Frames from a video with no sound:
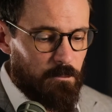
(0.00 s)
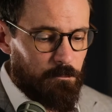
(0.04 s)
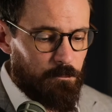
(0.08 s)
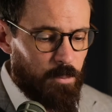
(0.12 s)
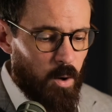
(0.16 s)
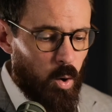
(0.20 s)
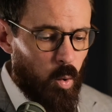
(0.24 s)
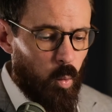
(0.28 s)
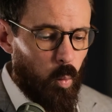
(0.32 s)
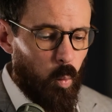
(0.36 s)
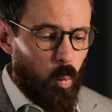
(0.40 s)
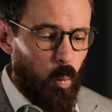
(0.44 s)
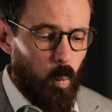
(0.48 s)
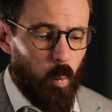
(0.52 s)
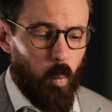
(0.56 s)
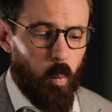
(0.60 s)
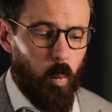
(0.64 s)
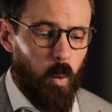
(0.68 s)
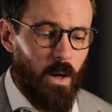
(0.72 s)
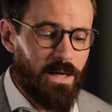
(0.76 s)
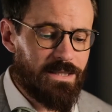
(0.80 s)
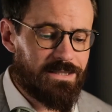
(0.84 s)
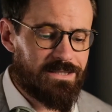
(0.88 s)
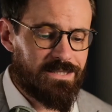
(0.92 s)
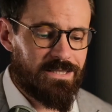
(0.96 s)

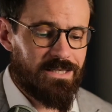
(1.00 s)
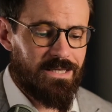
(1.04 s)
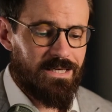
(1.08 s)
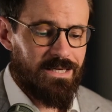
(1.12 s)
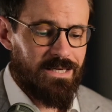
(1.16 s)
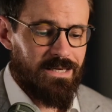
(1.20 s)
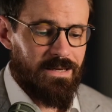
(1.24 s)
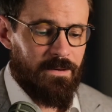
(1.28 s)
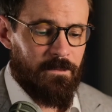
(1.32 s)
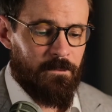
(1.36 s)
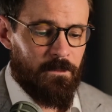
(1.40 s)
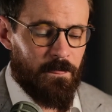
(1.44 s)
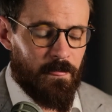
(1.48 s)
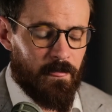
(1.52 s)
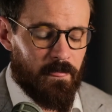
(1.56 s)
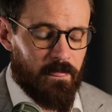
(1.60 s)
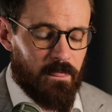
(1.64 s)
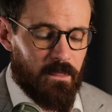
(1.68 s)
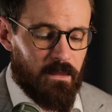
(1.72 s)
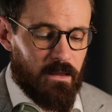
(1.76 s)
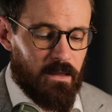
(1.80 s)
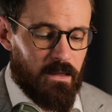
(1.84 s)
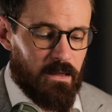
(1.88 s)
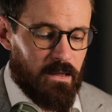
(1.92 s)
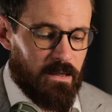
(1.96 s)
But
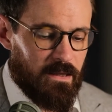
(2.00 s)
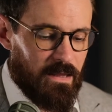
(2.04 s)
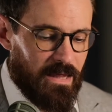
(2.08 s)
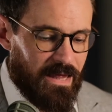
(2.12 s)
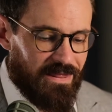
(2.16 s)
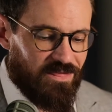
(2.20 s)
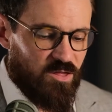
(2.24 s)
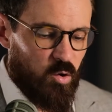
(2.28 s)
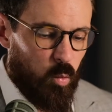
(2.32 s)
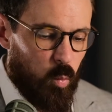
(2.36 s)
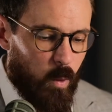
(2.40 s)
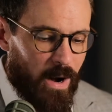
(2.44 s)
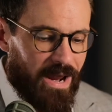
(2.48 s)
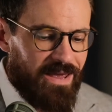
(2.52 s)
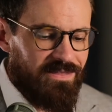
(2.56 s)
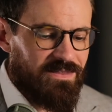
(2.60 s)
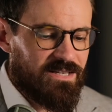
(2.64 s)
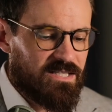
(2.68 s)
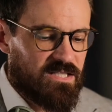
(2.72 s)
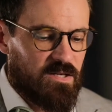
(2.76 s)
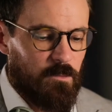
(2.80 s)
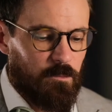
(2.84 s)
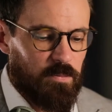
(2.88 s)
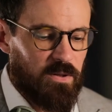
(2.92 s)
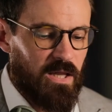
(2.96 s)
the way
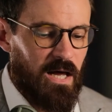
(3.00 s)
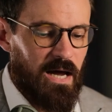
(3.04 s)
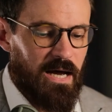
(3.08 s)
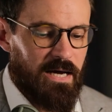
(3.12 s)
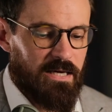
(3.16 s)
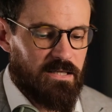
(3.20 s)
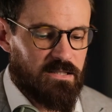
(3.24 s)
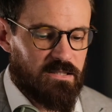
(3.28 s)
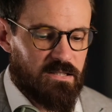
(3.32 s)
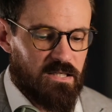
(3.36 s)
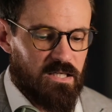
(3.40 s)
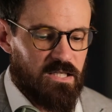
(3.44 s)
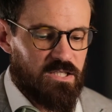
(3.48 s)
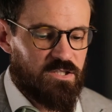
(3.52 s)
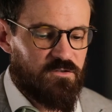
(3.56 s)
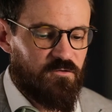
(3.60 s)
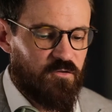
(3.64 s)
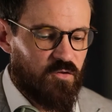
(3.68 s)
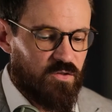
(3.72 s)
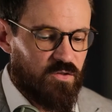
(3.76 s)
this applies is for